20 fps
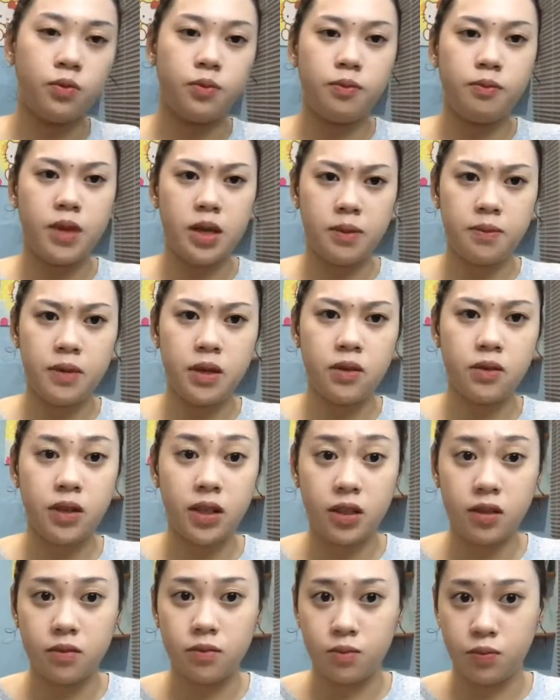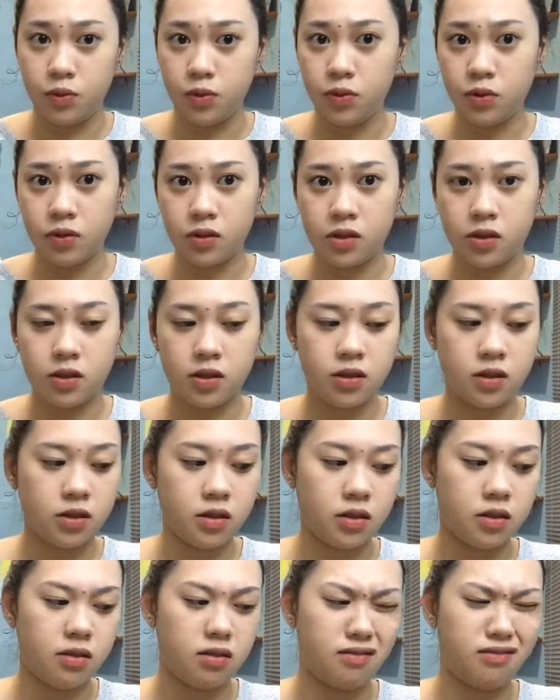make me read books
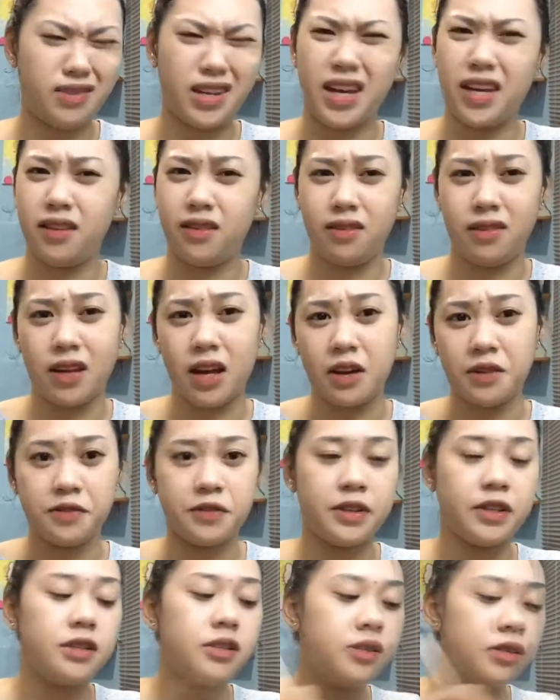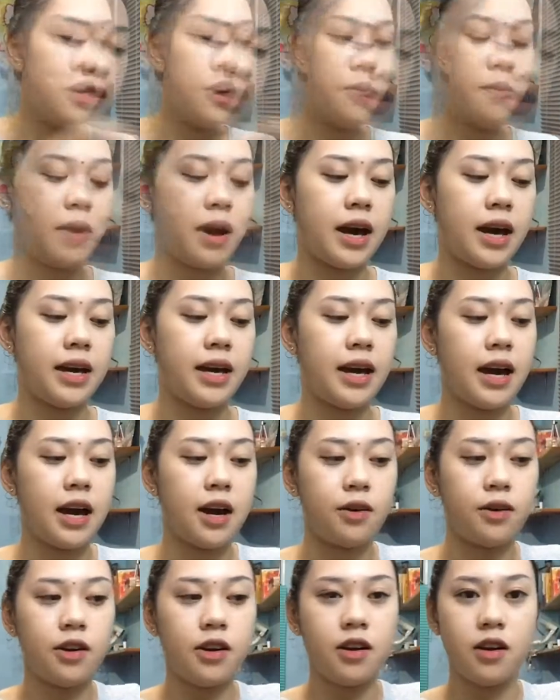and novels. For my
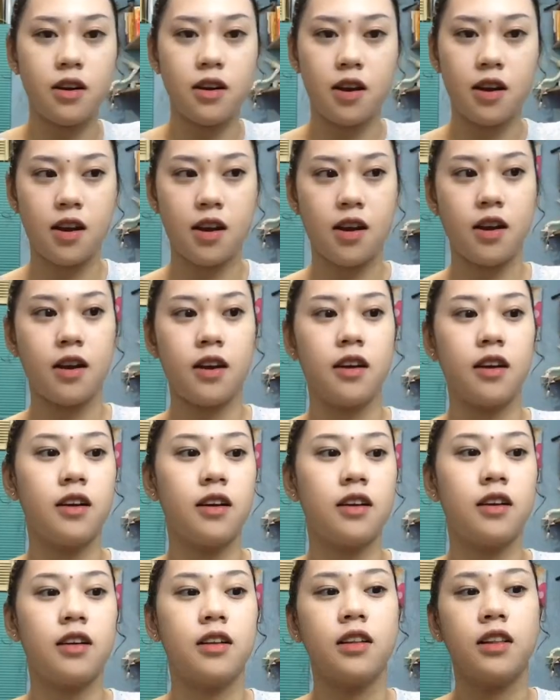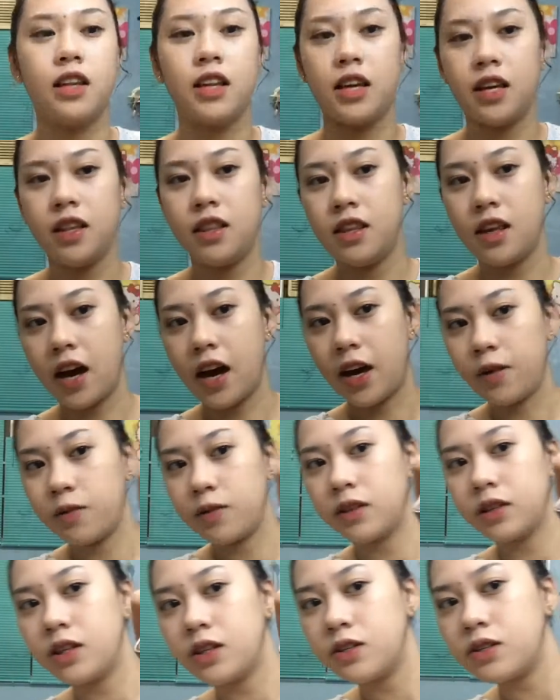outer lid, I
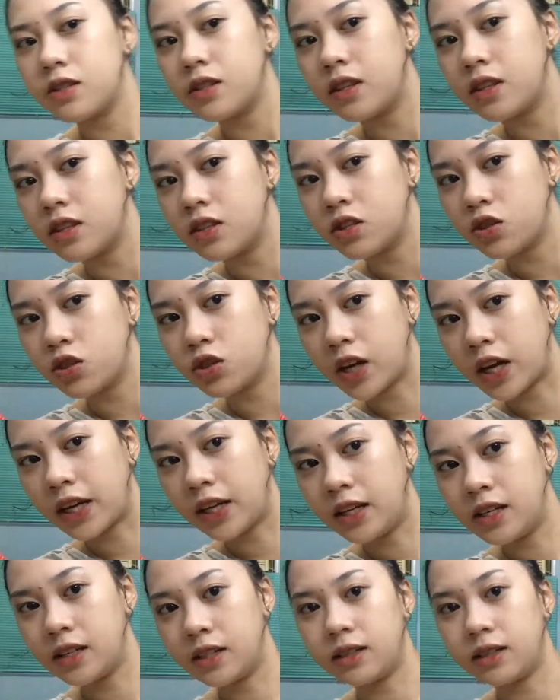will use this shade.